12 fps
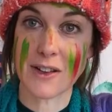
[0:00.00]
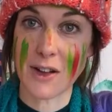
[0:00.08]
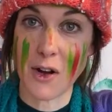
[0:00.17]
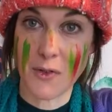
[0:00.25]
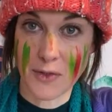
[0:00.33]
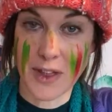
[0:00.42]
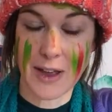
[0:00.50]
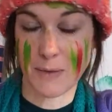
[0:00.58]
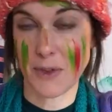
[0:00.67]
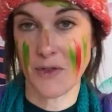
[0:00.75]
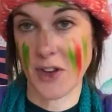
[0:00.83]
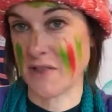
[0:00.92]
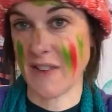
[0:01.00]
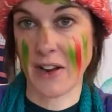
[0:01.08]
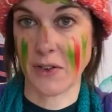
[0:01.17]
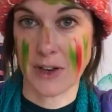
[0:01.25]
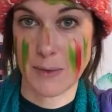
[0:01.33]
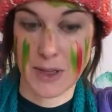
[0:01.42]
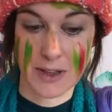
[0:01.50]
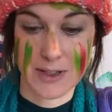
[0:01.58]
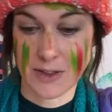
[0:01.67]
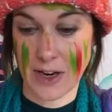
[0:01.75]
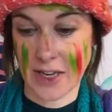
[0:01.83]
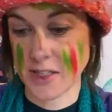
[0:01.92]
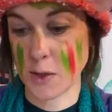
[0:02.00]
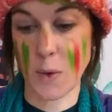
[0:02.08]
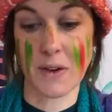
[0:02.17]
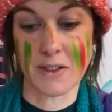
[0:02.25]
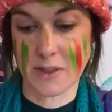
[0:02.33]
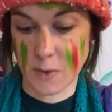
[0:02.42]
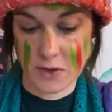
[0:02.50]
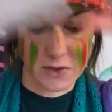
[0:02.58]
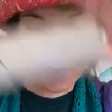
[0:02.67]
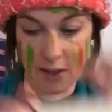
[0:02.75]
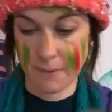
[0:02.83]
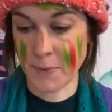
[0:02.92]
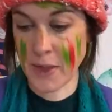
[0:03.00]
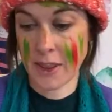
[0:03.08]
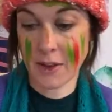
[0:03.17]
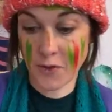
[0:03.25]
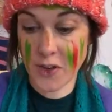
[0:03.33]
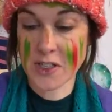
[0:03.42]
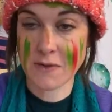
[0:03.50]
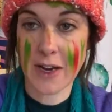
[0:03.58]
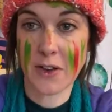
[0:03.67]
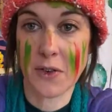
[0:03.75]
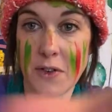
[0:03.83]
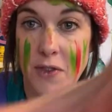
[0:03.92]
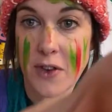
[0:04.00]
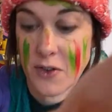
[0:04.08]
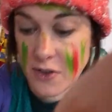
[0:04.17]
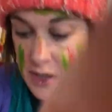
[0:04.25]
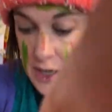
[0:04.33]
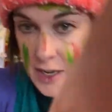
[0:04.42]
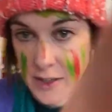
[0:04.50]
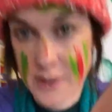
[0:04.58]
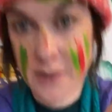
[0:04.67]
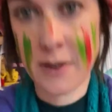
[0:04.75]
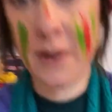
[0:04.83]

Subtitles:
of the first record. I mean, it's not like squirrels were drawing them. The first record of the Northern Lights.